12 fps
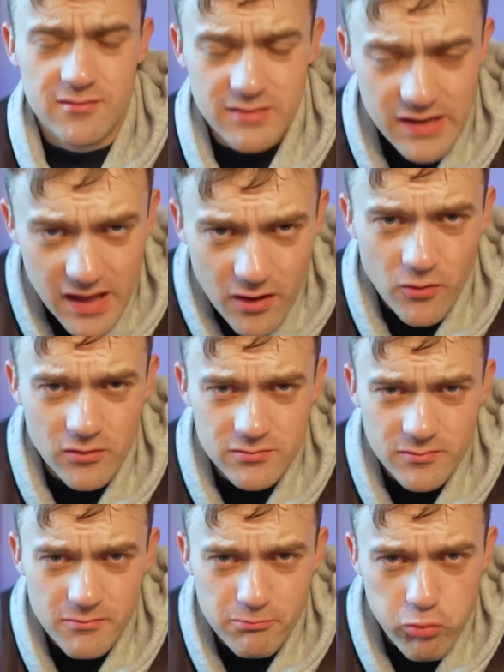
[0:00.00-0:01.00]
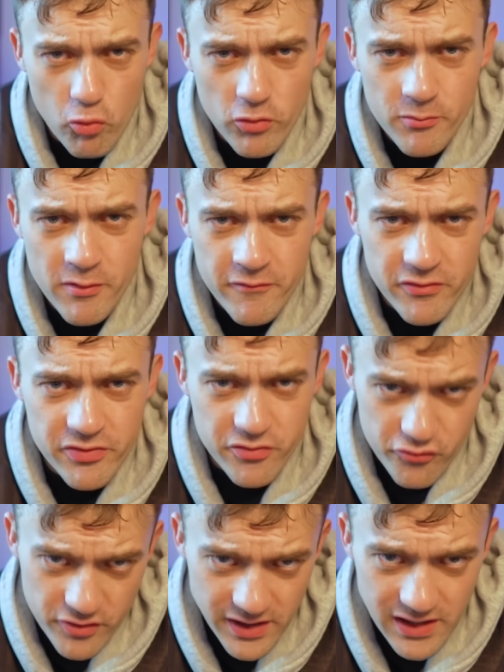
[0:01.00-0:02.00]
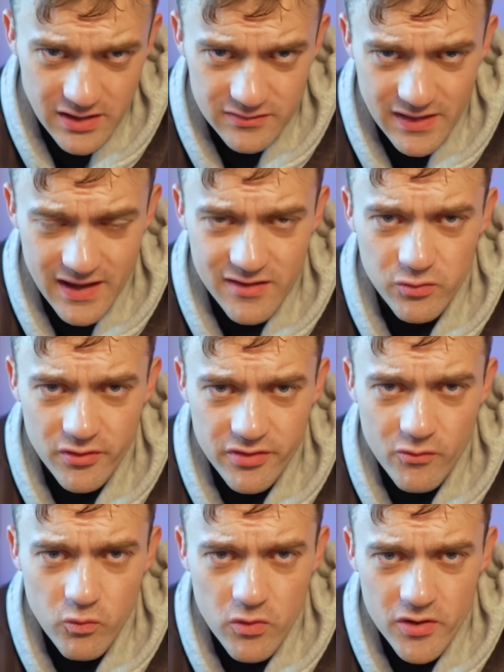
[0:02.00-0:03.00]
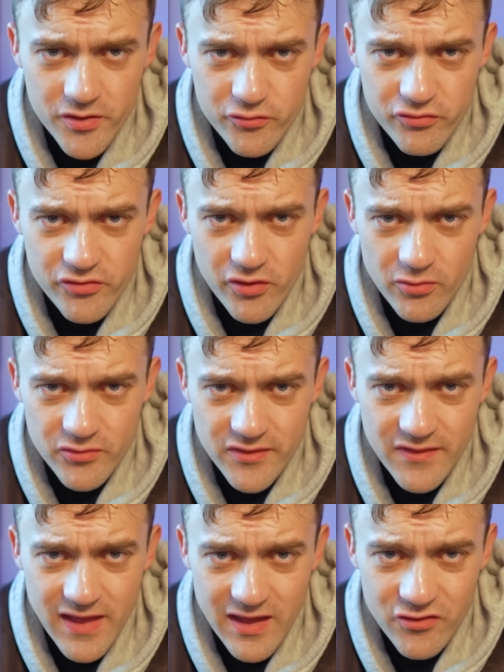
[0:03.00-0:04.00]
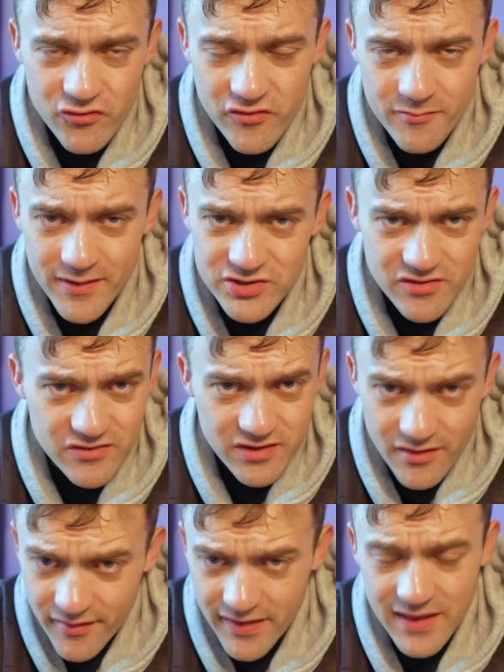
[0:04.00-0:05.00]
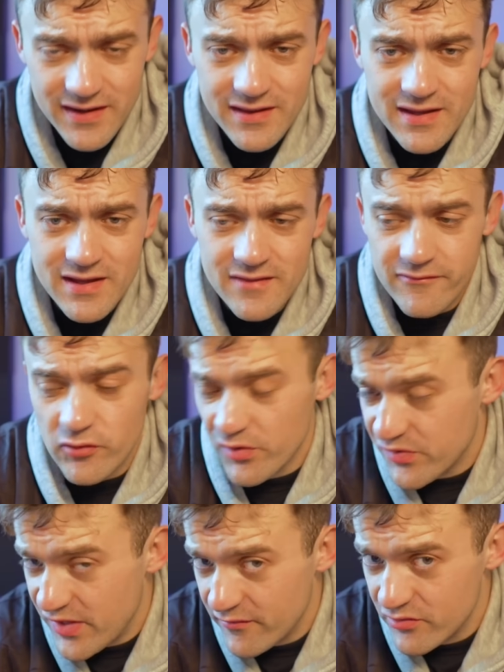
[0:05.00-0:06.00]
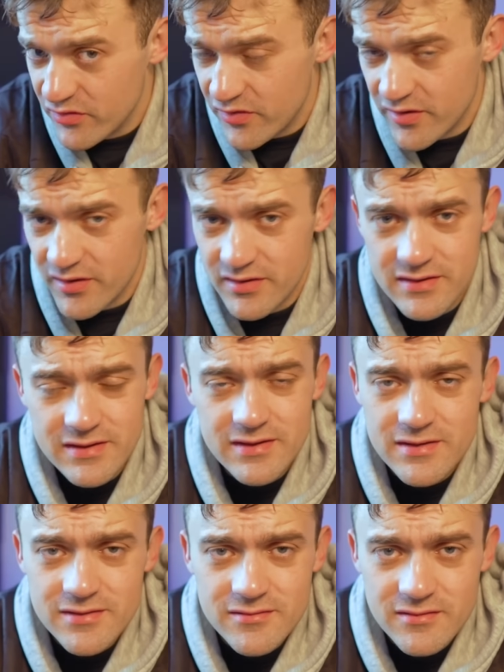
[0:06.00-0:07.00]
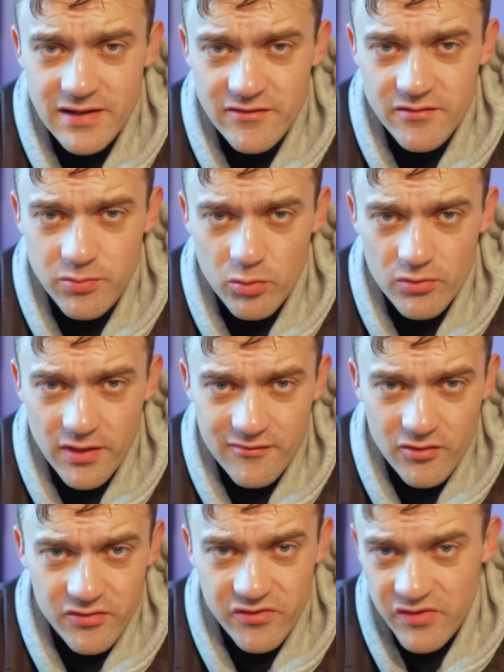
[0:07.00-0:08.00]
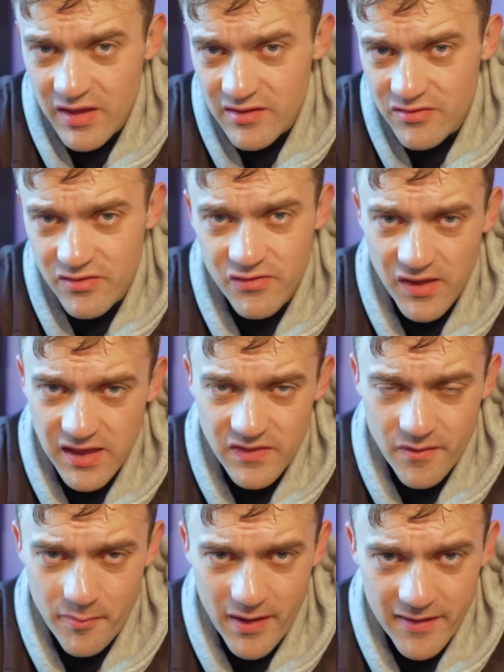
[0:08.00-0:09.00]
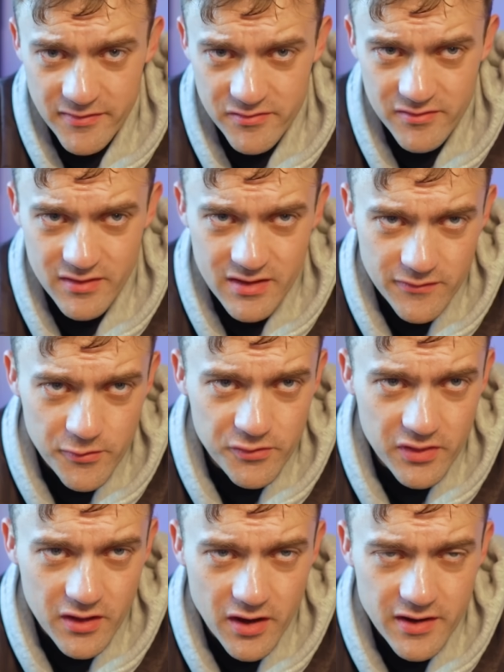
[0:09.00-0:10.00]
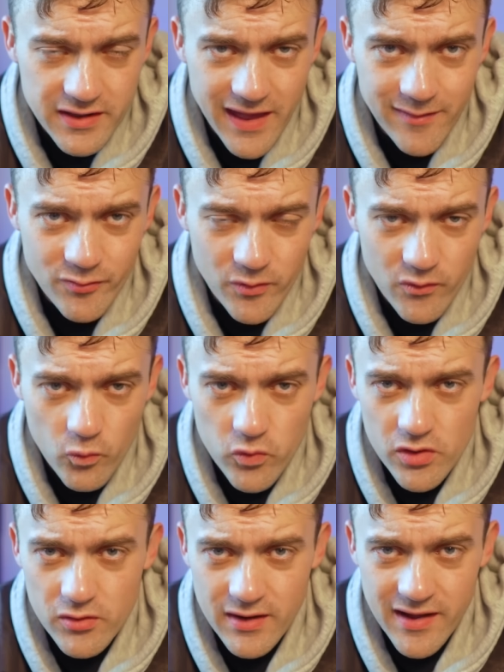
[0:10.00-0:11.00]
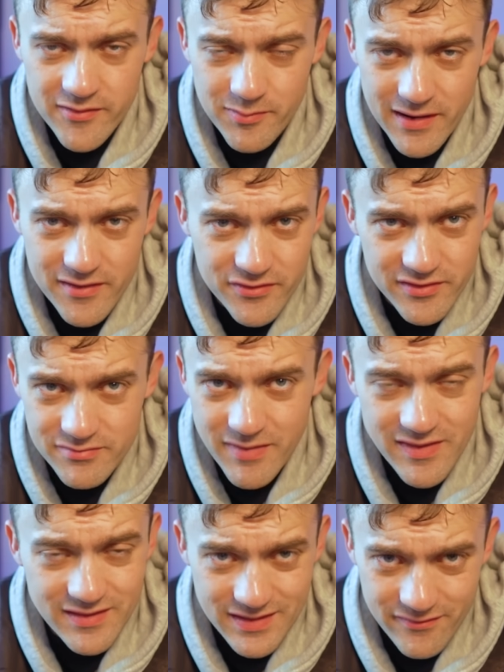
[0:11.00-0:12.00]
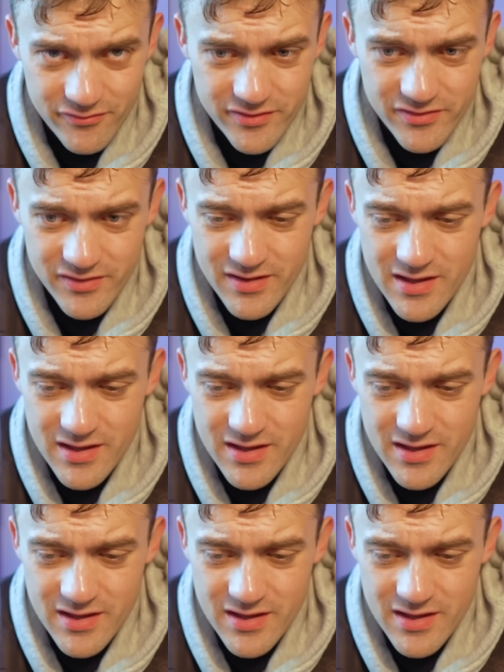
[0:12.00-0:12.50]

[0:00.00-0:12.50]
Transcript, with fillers: nil. Bournemouth, three. That is one of the worst results in the history of Manchester United. They've lost seven to Liverpool. They've lost six to City in the past. Those are the kind of games where the world-class players can make the difference.